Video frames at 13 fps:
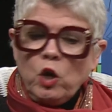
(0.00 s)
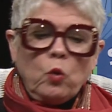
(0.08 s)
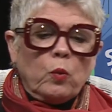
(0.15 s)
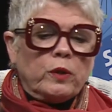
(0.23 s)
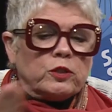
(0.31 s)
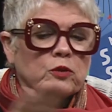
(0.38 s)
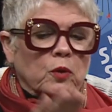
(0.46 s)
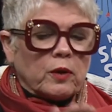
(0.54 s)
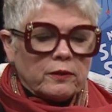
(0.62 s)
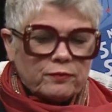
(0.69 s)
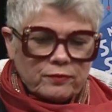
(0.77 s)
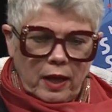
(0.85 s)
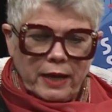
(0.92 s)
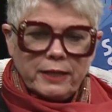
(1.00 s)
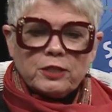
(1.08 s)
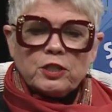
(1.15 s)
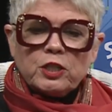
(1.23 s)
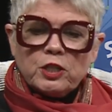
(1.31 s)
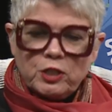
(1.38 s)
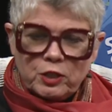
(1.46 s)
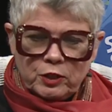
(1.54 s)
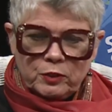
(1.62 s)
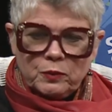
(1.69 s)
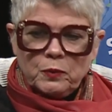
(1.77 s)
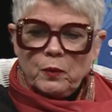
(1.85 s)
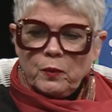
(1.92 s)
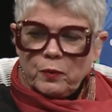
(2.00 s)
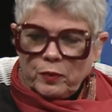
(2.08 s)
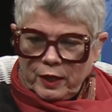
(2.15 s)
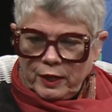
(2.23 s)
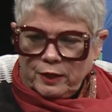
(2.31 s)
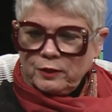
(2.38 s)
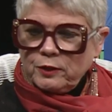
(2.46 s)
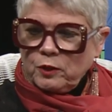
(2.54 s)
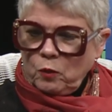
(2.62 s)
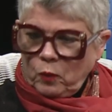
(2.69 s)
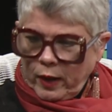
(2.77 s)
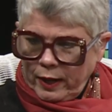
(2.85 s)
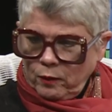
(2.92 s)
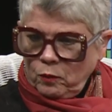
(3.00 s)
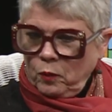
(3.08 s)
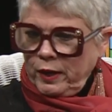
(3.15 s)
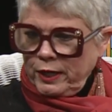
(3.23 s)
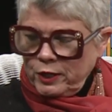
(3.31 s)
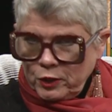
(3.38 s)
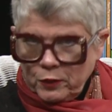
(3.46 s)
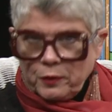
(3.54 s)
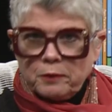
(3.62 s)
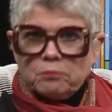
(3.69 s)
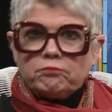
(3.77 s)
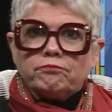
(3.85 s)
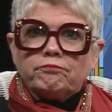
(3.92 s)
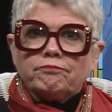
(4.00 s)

We sort of like to do things the way we do them.